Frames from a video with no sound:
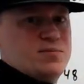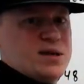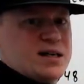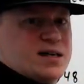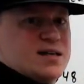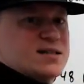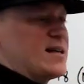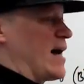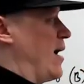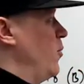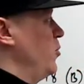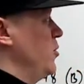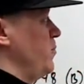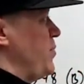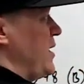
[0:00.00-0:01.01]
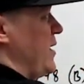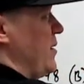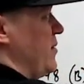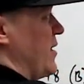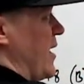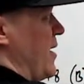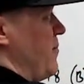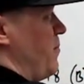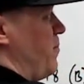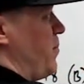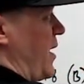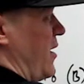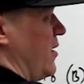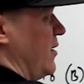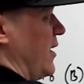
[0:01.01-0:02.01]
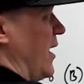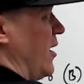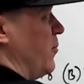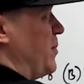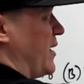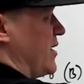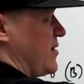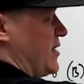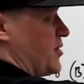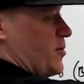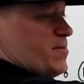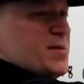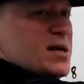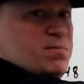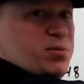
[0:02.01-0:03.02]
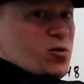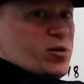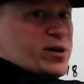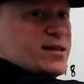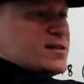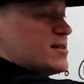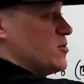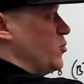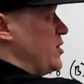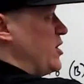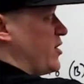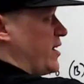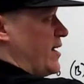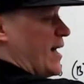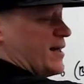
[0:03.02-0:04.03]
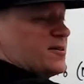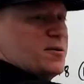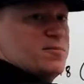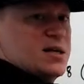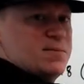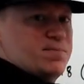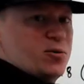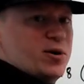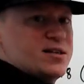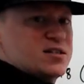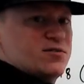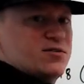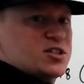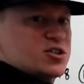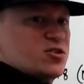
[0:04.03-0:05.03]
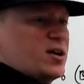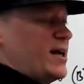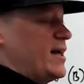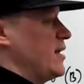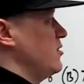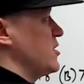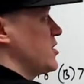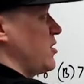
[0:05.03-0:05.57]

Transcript: because that will be then parallel because these are midpoints. When you connect the midpoints of a triangle, it's